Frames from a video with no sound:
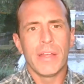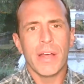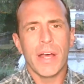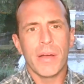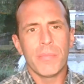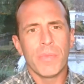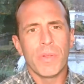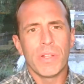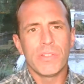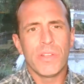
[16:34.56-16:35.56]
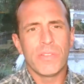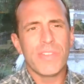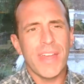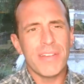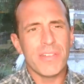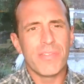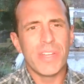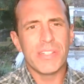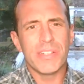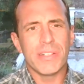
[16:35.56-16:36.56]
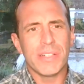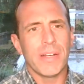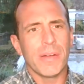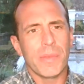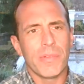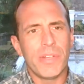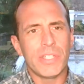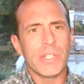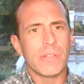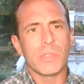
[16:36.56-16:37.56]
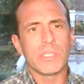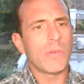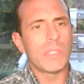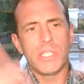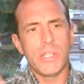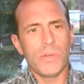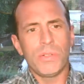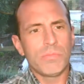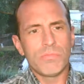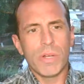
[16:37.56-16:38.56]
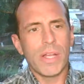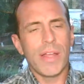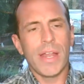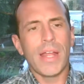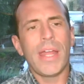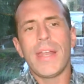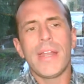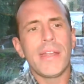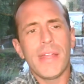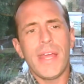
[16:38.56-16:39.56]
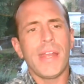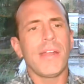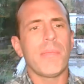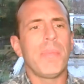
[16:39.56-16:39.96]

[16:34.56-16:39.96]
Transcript: Um, so set your vision. The vision was always huge, right? And it ended up